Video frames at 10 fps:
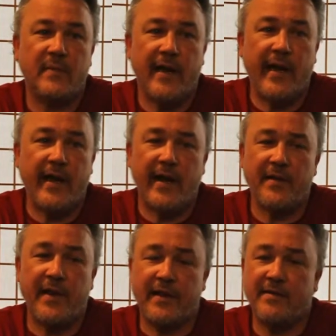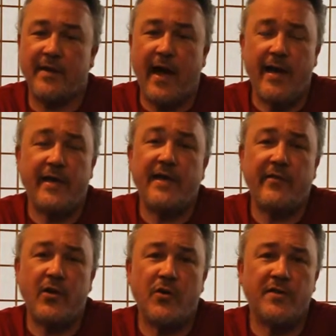And I didn't
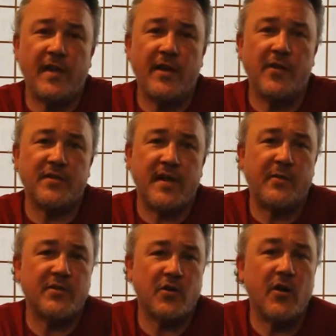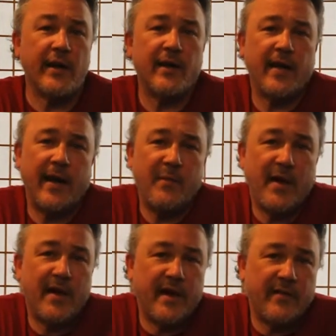even notice they noticed I was drawing, and I
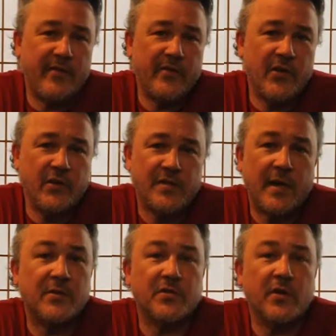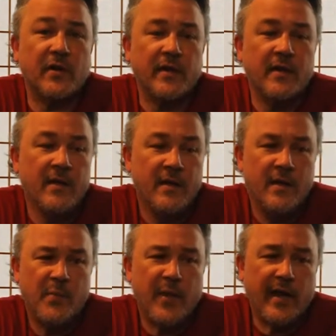may not have even noticed I was drawing,
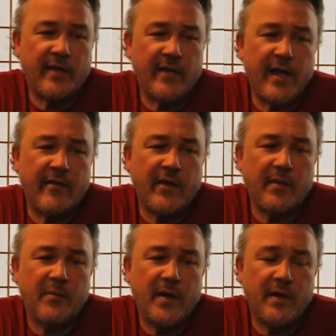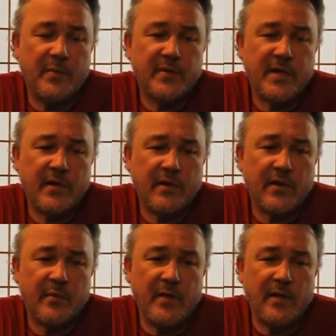but I did have a
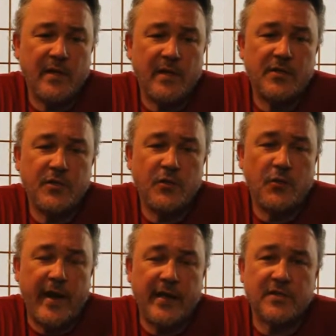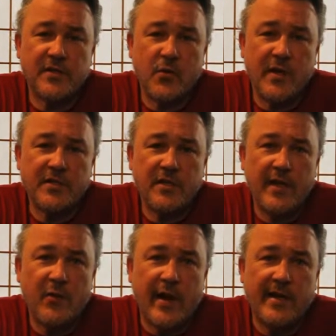particular ability to answer the question
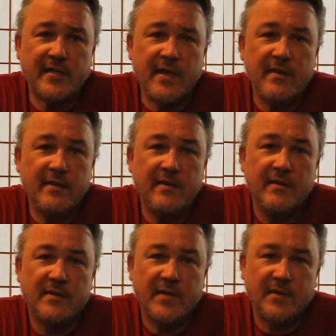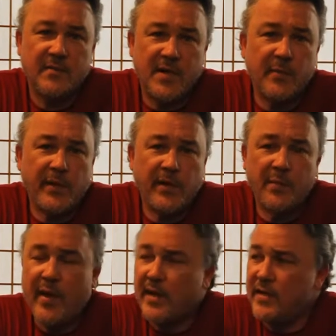they were asking, to completely
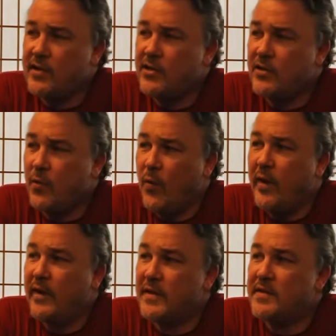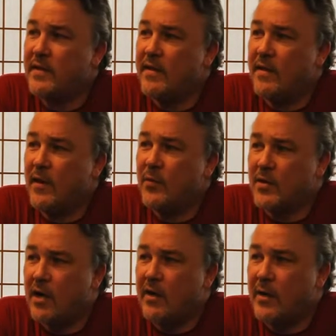pay attention to what it is that they were
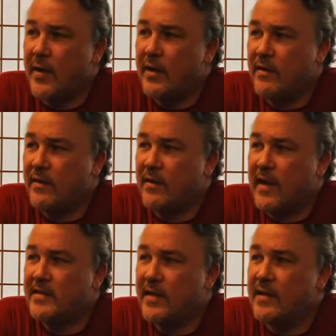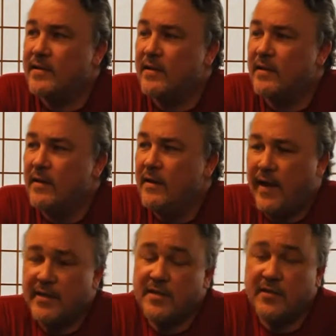talking about in the class lesson,
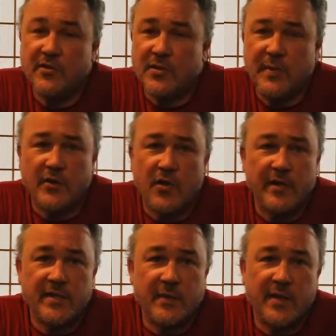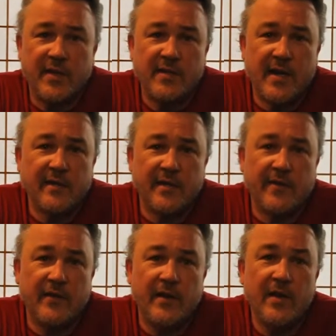and still just be drawing something entirely
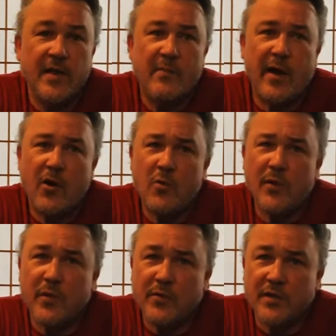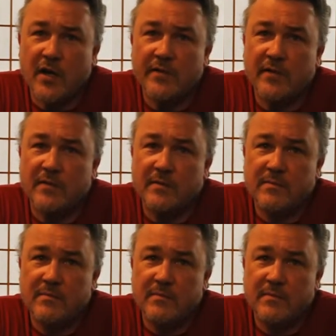different. My homework was often
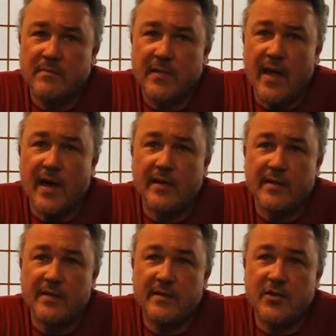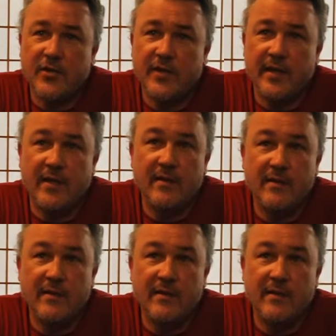not turned in